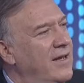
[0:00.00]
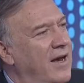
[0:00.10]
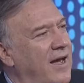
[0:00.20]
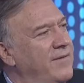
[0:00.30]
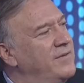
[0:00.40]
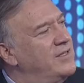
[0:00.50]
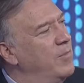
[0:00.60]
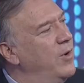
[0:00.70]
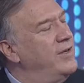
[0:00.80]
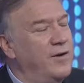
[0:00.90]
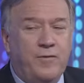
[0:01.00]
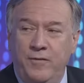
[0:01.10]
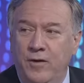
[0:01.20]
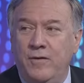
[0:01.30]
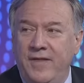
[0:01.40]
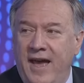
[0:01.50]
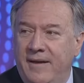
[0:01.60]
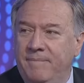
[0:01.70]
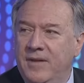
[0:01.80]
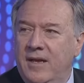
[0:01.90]
I have a somewhat different view of that,
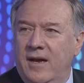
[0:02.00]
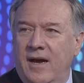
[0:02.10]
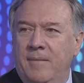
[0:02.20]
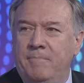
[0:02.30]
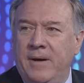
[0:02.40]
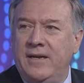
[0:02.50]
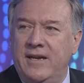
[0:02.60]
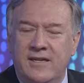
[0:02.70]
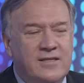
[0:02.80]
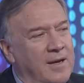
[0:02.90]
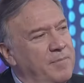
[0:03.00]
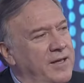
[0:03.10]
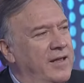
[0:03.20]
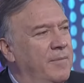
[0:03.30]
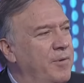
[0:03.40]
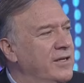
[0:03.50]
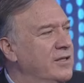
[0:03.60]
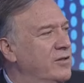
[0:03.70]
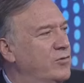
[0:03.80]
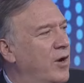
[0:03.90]
um, but it is something that
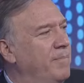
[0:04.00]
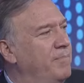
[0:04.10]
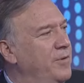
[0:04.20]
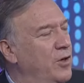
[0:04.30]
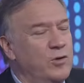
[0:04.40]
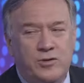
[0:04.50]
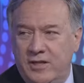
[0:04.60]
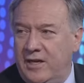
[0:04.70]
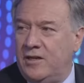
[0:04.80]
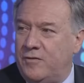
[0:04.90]
President Trump used in his